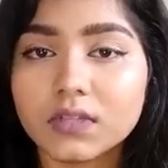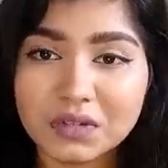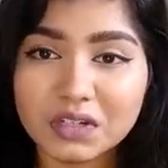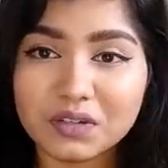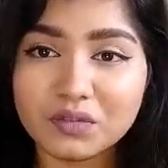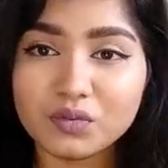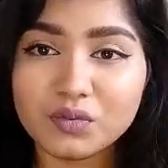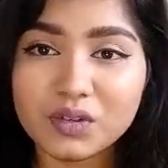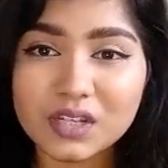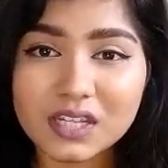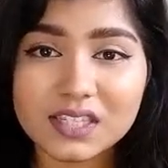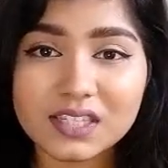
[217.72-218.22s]

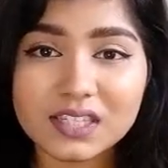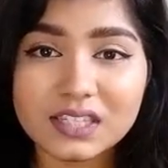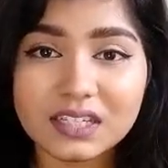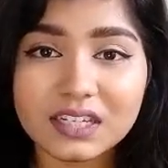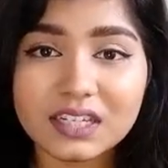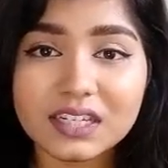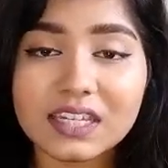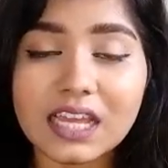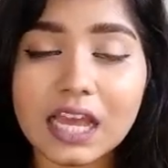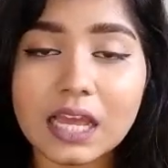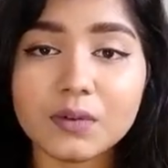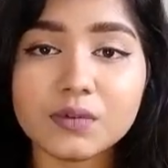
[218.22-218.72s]
But
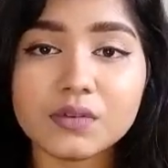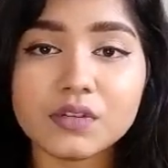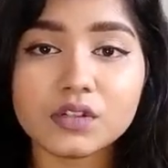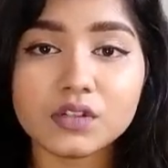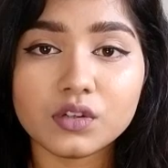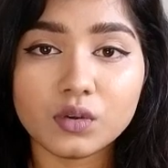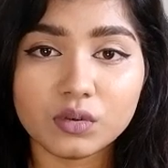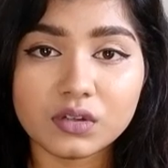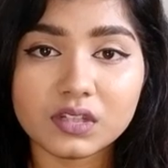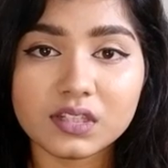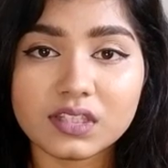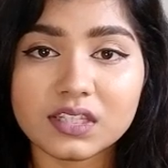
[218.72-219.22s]
recently, I was
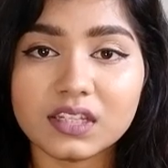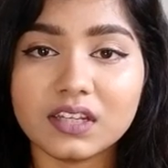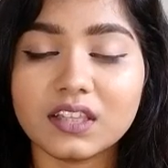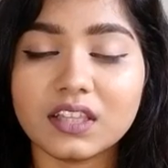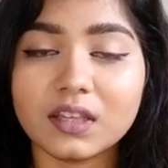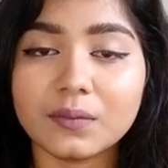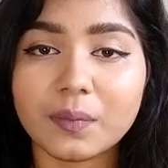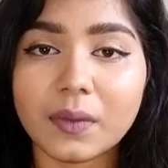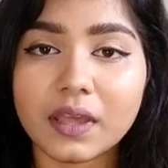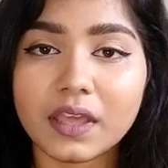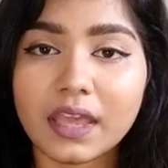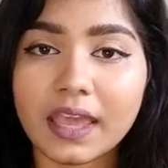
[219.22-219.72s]
noticing
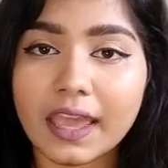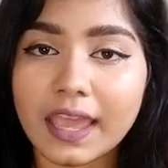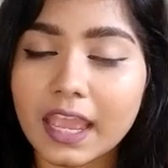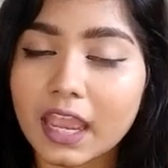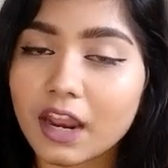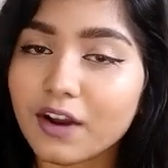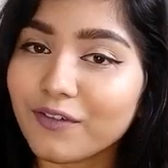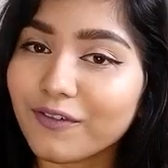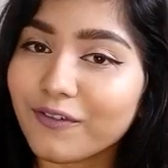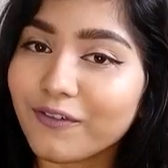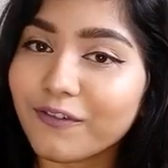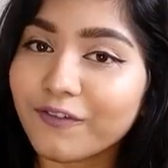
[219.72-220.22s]
that my
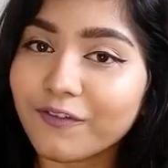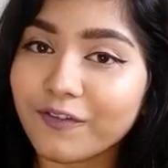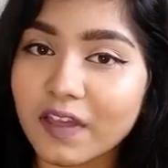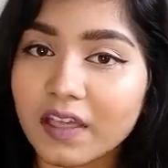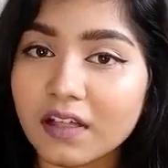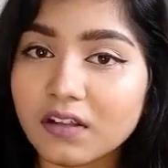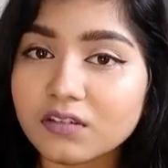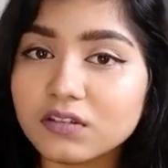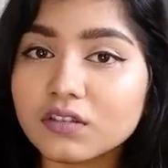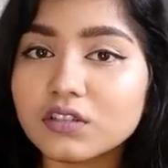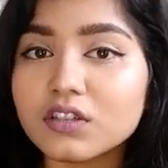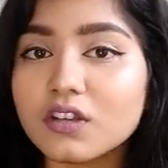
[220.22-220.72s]
hair
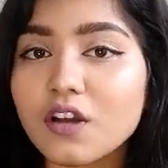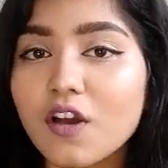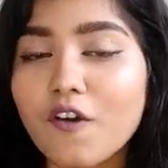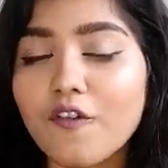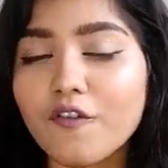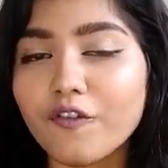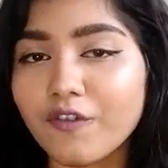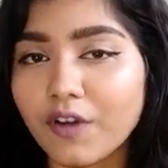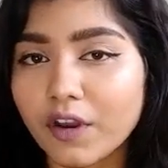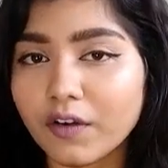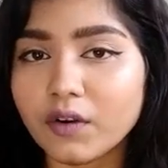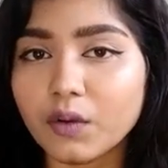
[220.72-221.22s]
felt
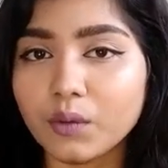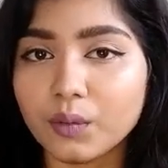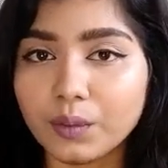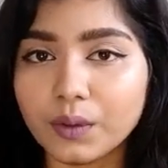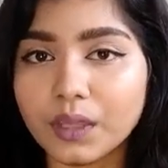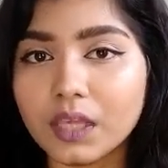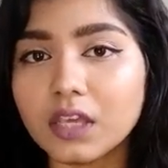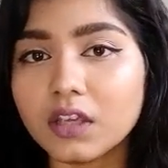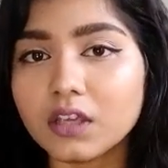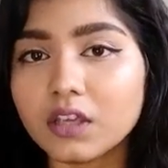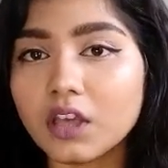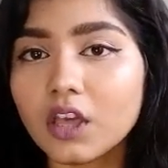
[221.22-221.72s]
very
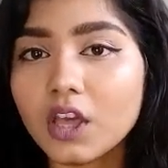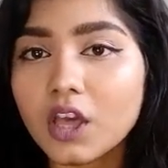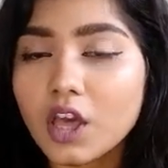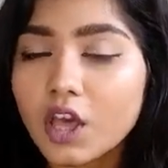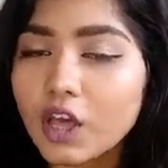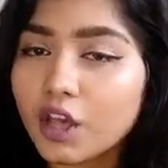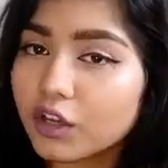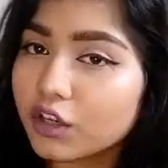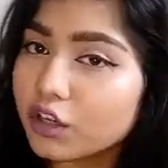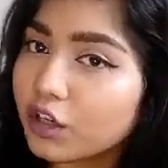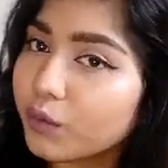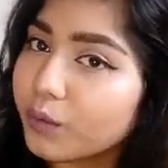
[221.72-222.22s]
weak.
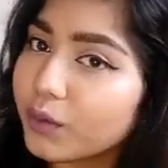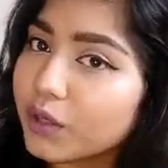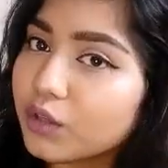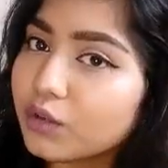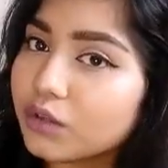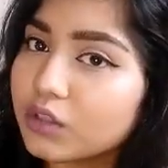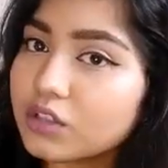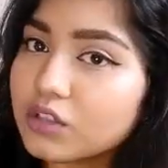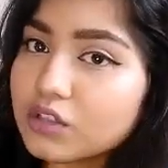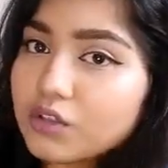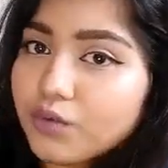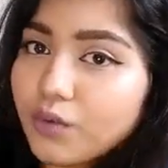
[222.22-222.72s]
You know when
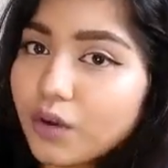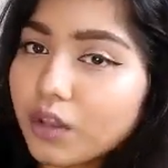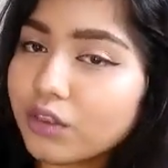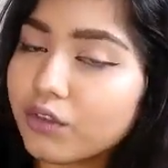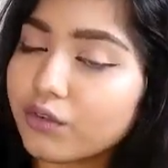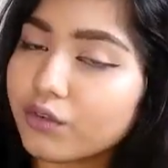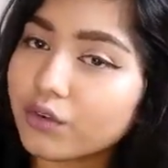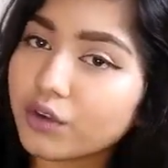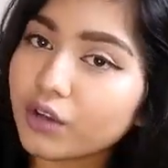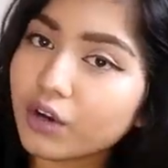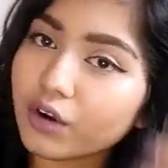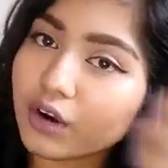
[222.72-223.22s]
you just run
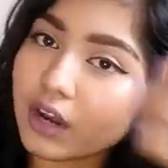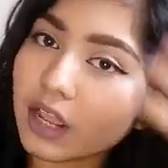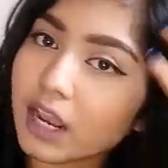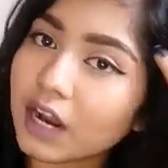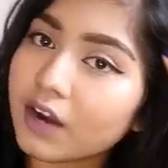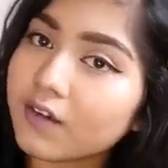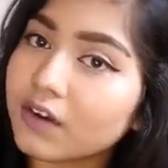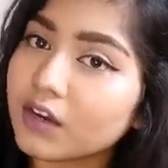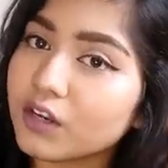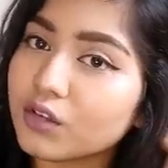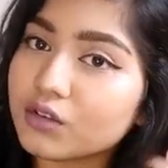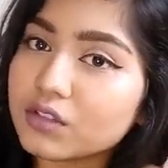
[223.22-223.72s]
through your
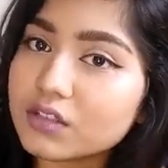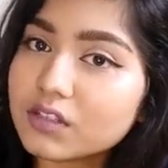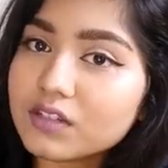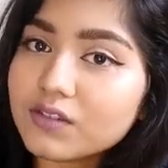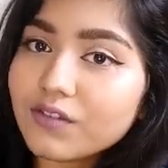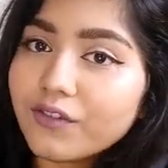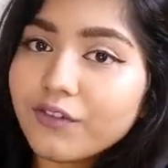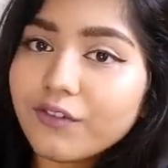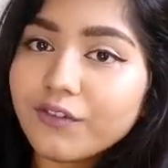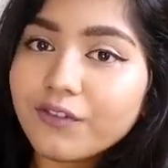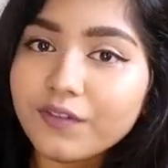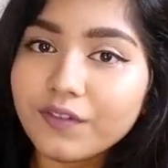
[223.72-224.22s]
hair and you just
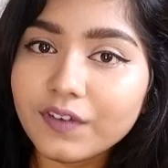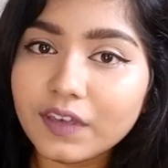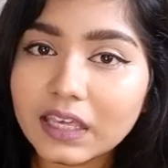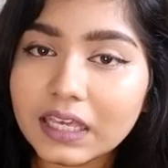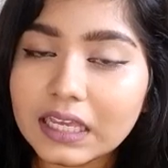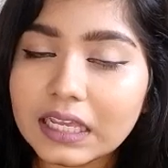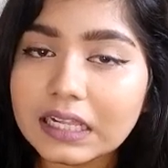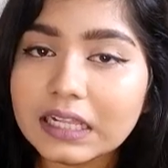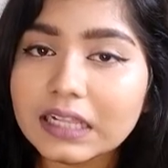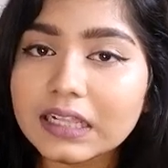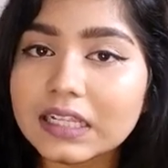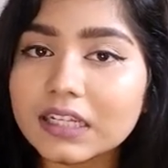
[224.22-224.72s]

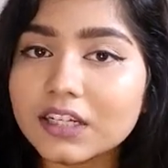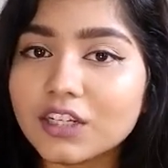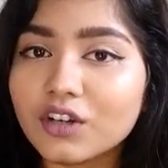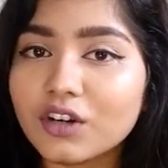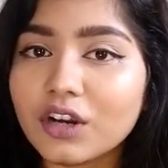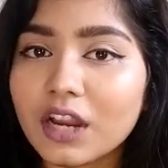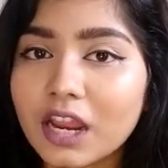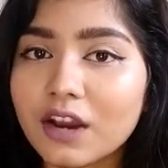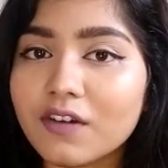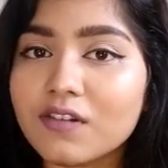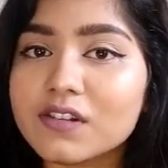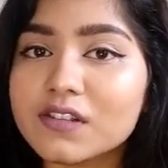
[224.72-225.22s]
feel that
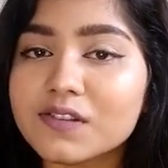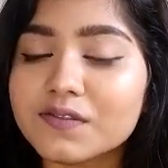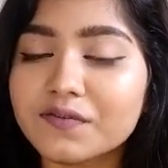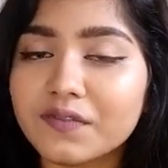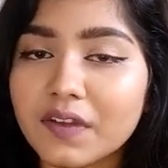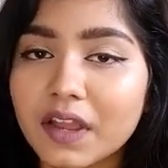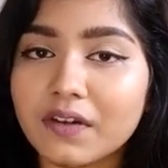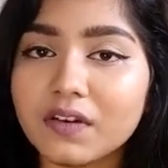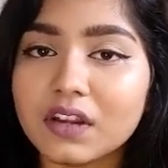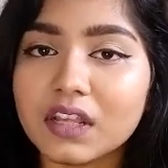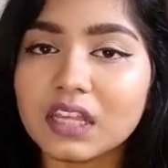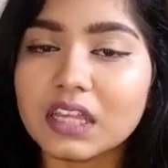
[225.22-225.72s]
your hair is
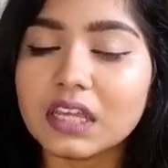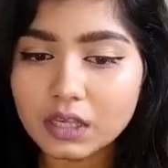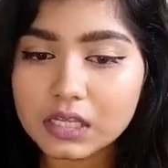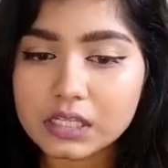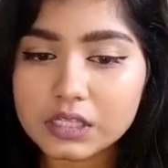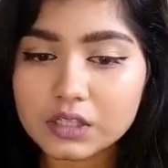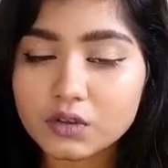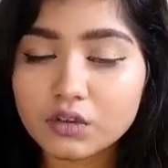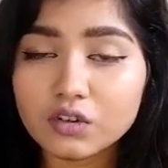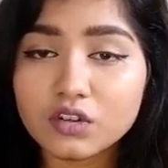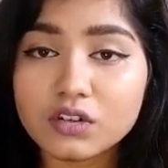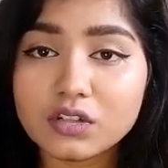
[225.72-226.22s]
very,
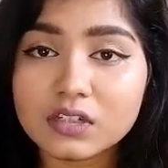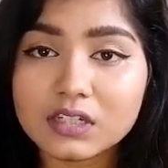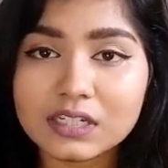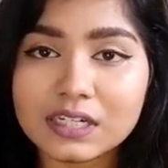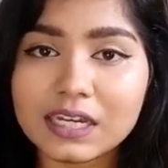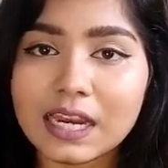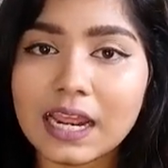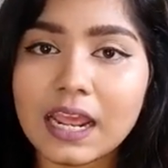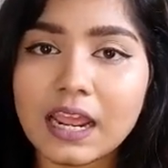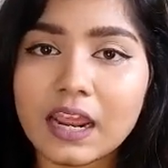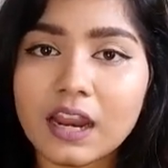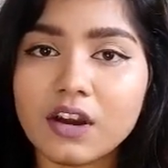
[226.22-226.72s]
it's gonna
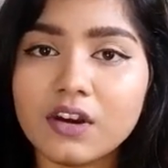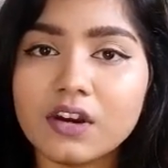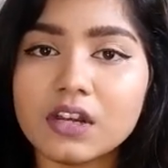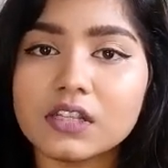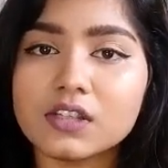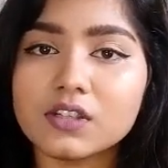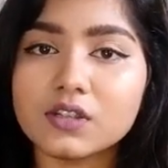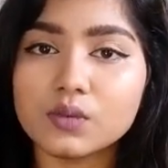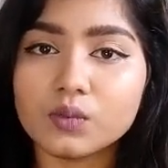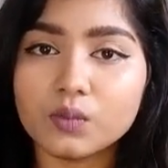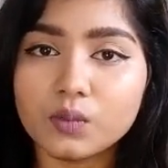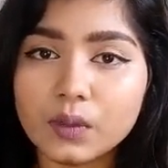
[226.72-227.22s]
tear,
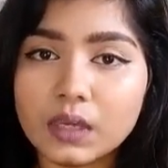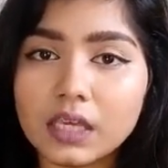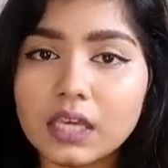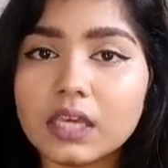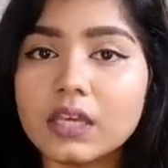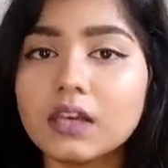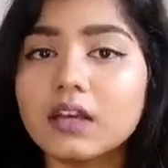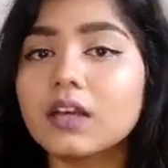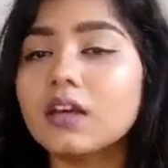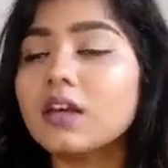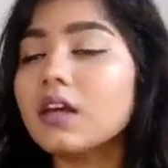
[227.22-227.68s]
it's weak.